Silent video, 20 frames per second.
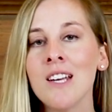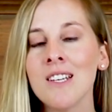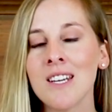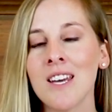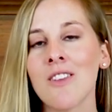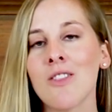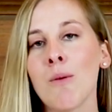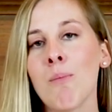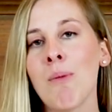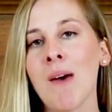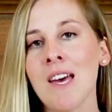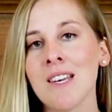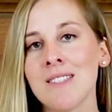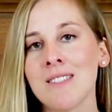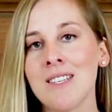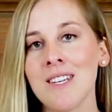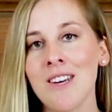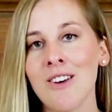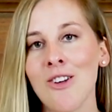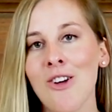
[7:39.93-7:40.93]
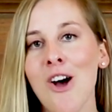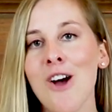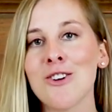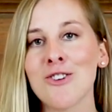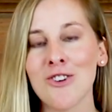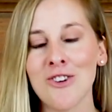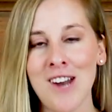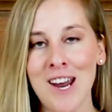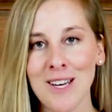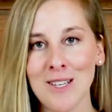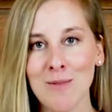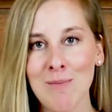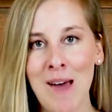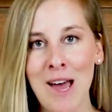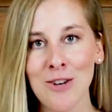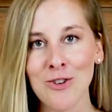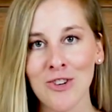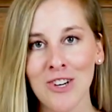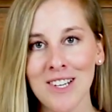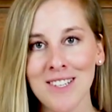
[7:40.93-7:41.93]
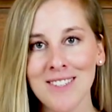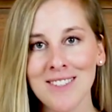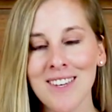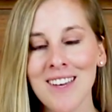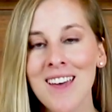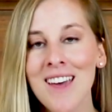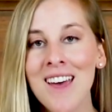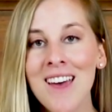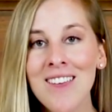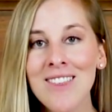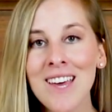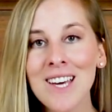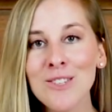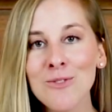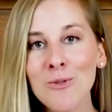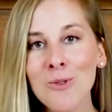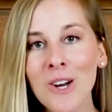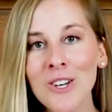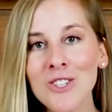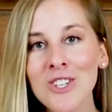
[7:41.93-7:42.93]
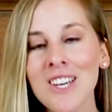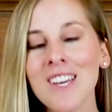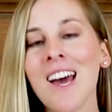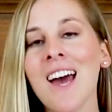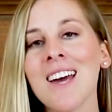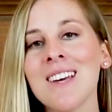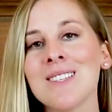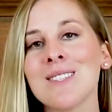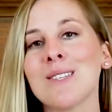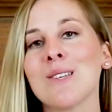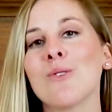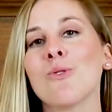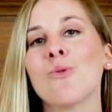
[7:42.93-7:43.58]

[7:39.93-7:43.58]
to get the best deal on your next mattress. Thanks for watching, guys.